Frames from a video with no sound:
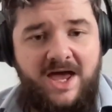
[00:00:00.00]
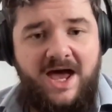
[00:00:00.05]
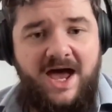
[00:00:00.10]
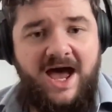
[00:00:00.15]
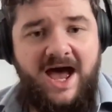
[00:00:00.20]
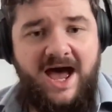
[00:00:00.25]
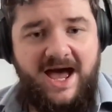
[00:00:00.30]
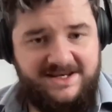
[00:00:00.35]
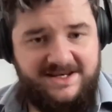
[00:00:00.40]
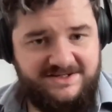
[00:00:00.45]

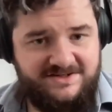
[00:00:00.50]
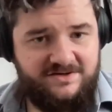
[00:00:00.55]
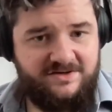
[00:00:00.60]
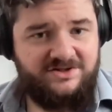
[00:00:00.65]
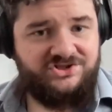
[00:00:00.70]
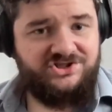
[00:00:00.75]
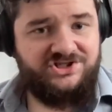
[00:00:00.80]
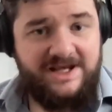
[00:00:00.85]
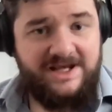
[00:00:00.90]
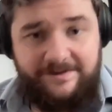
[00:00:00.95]
And
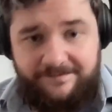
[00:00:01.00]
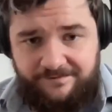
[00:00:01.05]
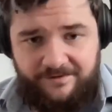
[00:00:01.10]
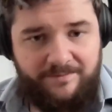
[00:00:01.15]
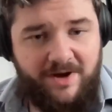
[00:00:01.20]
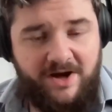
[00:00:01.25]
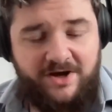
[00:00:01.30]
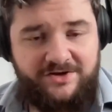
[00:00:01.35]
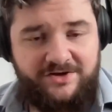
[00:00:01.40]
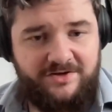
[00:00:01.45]
chief
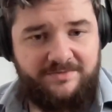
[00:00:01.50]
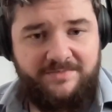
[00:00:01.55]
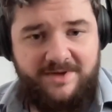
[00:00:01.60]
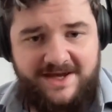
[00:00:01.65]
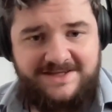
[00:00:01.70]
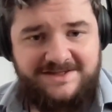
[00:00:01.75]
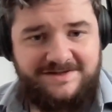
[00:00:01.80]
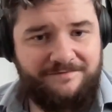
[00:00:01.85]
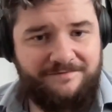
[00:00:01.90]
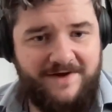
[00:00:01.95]
among them
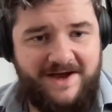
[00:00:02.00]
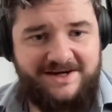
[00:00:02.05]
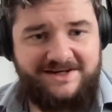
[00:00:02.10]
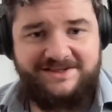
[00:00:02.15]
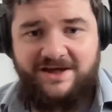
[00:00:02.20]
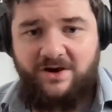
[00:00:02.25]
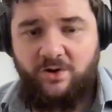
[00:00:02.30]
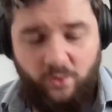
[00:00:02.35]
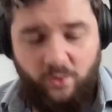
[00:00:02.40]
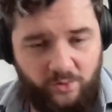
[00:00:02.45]
is the fact
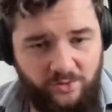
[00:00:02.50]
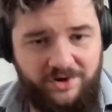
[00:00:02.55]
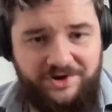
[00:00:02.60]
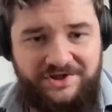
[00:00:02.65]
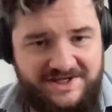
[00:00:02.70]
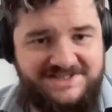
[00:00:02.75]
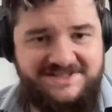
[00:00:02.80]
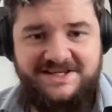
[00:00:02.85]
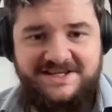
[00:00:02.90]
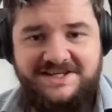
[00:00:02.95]
that all of
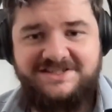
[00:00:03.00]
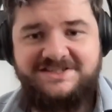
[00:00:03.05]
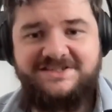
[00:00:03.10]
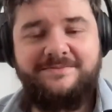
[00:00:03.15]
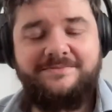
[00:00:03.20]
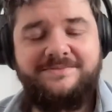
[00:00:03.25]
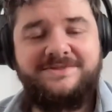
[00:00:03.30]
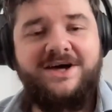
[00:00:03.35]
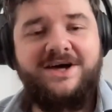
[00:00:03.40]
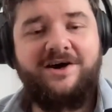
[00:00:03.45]
these
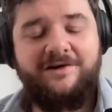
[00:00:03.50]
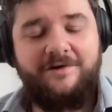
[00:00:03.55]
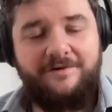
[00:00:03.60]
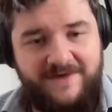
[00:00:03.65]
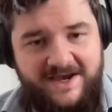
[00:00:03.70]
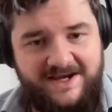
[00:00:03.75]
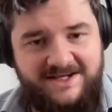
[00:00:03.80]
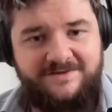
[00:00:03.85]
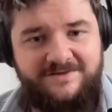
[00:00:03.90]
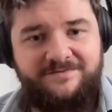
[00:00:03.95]
systems are
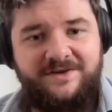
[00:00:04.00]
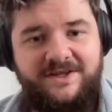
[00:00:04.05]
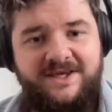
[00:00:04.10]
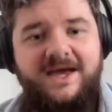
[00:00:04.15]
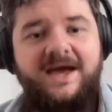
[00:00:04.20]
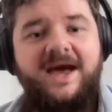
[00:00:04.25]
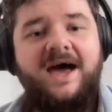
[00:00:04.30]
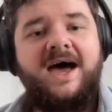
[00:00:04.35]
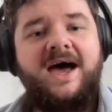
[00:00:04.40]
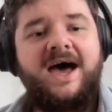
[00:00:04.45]
effectively
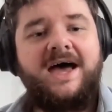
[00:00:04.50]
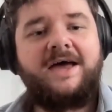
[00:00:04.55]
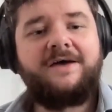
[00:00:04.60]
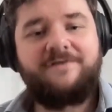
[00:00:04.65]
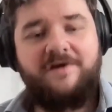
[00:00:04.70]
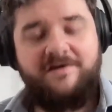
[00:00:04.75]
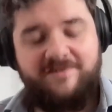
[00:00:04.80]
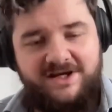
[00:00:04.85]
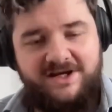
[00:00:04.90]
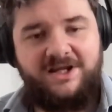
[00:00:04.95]
a
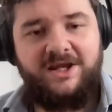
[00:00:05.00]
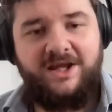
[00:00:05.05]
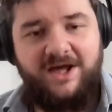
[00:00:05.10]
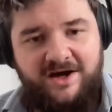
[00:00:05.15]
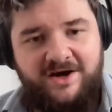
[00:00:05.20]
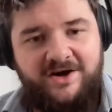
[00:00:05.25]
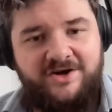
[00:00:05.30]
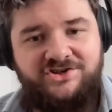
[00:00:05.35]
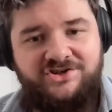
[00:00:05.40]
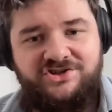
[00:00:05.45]
very
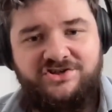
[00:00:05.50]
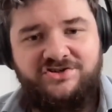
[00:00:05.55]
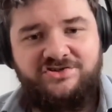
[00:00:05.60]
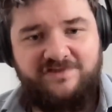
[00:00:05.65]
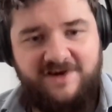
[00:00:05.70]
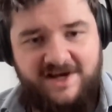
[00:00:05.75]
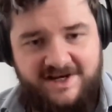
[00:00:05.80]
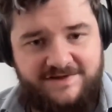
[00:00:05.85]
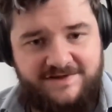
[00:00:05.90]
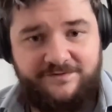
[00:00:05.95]
large
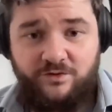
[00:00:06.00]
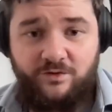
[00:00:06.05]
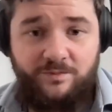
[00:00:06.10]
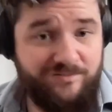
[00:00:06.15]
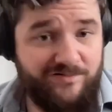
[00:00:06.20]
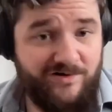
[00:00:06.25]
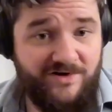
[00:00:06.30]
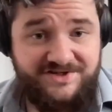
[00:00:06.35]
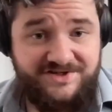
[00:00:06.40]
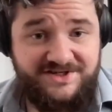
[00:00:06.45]
transform
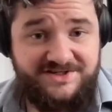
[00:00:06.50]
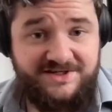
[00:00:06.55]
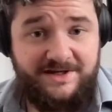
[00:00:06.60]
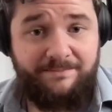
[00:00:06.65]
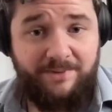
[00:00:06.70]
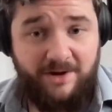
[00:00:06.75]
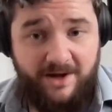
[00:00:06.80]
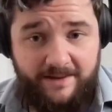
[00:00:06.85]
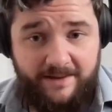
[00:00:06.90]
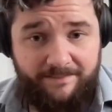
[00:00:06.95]
processing
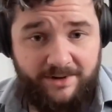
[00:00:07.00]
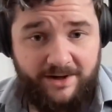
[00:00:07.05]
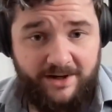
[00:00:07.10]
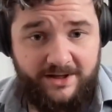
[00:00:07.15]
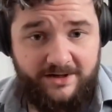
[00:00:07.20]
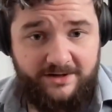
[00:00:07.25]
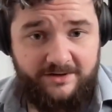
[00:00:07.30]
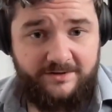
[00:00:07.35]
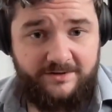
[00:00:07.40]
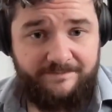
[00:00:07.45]

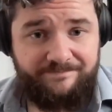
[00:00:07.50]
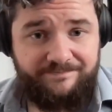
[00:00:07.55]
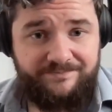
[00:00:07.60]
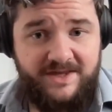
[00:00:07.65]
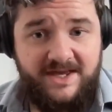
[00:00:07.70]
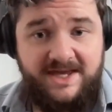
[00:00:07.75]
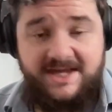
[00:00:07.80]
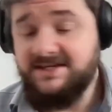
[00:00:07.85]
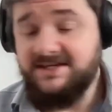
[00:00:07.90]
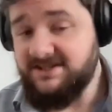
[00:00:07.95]
pipeline
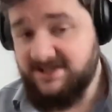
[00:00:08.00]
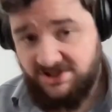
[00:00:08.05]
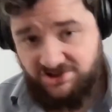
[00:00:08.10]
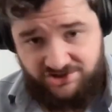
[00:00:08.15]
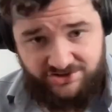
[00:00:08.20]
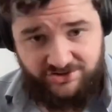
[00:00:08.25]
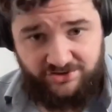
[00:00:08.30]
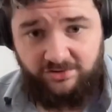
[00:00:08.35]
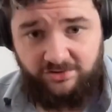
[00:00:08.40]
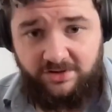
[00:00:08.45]
in
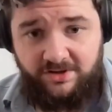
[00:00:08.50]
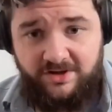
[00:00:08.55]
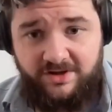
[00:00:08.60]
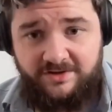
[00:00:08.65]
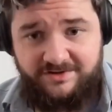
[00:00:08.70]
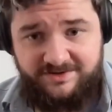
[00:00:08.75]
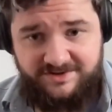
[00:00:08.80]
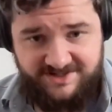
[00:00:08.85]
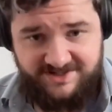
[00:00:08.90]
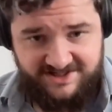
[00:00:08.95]
digital
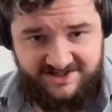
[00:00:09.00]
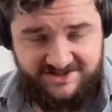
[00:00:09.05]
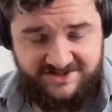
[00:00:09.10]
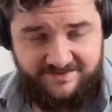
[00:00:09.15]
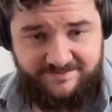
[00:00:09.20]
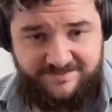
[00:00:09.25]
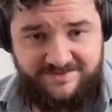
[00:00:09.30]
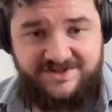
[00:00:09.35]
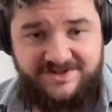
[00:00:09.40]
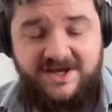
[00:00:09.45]

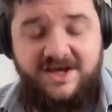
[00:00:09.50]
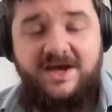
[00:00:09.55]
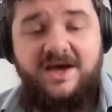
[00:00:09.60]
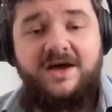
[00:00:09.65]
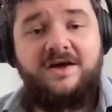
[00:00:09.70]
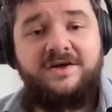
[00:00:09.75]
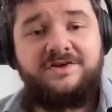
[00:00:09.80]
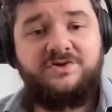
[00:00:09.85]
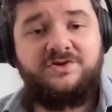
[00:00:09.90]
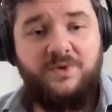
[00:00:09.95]
systems
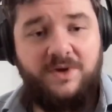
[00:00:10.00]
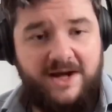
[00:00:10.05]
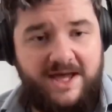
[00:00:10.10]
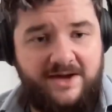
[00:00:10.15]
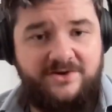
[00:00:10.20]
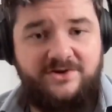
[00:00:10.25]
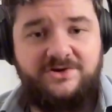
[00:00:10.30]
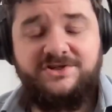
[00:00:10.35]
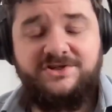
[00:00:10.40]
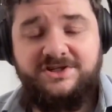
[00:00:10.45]
to allow
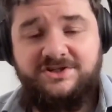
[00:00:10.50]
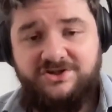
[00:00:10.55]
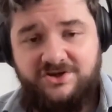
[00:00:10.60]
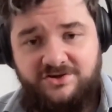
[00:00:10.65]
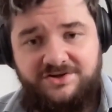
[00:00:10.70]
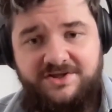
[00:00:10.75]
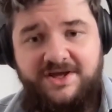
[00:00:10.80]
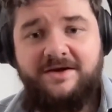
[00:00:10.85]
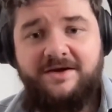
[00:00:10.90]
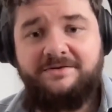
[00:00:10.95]
you to
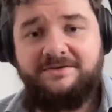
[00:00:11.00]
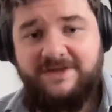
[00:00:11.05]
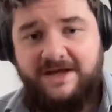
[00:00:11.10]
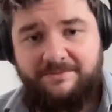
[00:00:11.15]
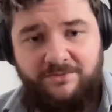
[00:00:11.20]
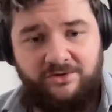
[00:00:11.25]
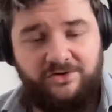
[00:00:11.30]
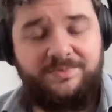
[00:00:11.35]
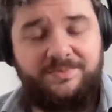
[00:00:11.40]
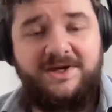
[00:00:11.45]
do that
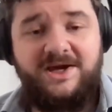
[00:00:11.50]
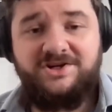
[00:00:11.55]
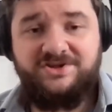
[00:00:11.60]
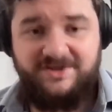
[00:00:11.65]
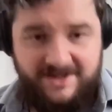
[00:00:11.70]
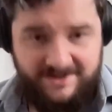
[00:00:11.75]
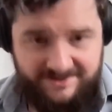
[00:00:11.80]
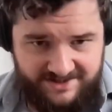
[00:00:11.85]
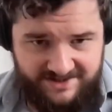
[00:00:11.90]
multiplication.